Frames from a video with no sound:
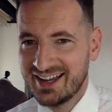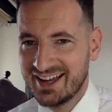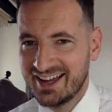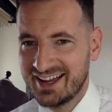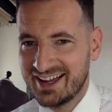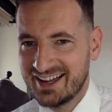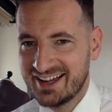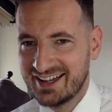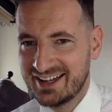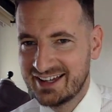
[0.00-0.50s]

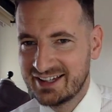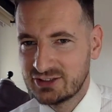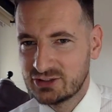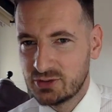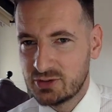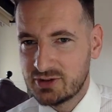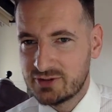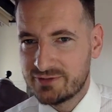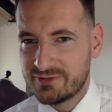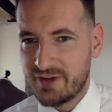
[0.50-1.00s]

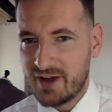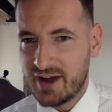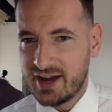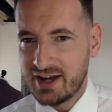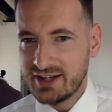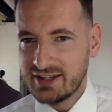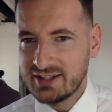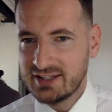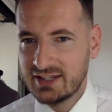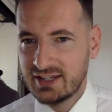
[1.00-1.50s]
Doing
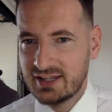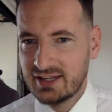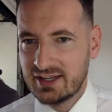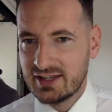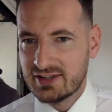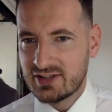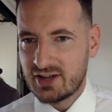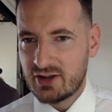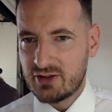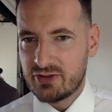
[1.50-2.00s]
fine.
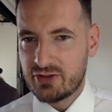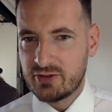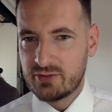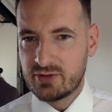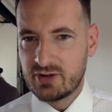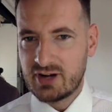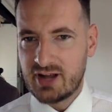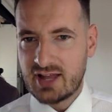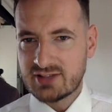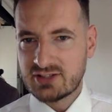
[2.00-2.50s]
Is that a Thunberg
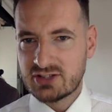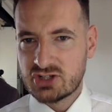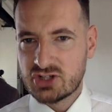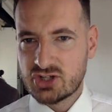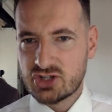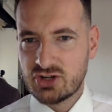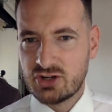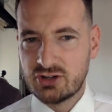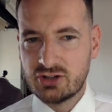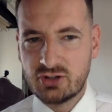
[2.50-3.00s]
Lassel
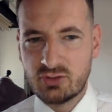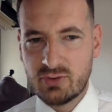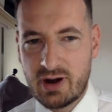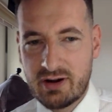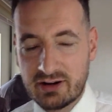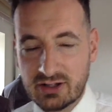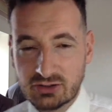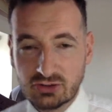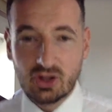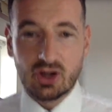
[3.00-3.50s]
shirt you're
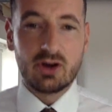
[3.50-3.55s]
wearing?